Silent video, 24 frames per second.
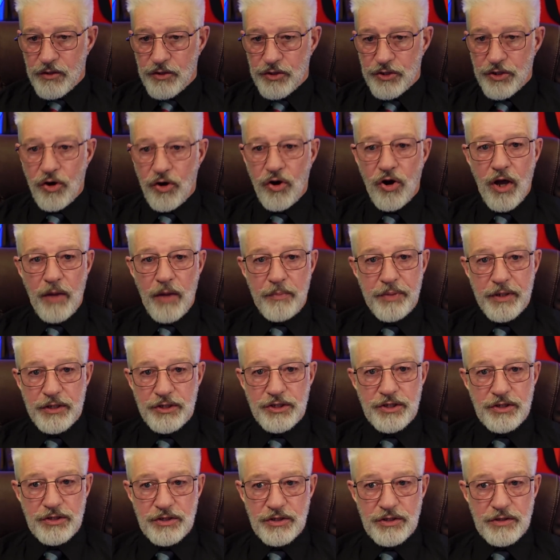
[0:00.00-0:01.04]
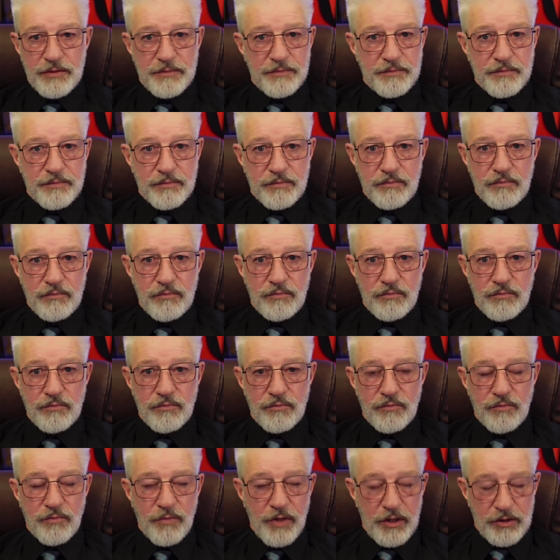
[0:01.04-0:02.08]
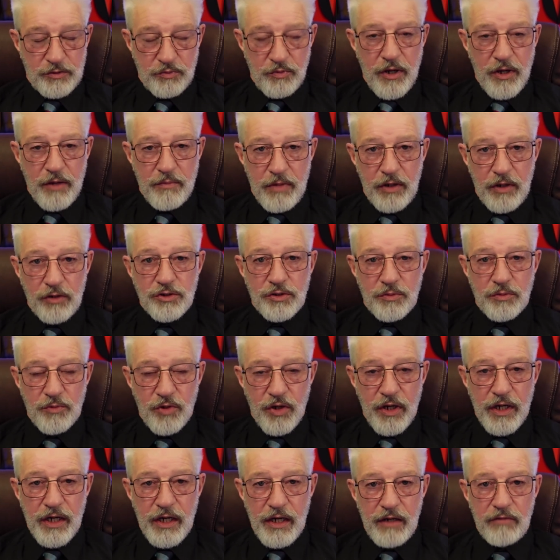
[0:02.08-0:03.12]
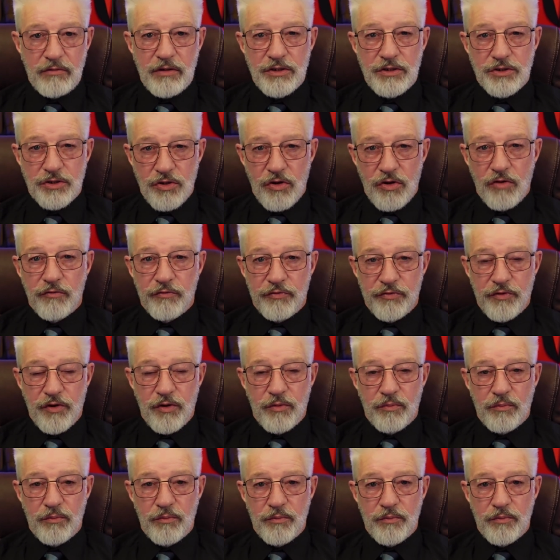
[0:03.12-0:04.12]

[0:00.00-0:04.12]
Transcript: high pitches. That's where most of my hearing's gone from.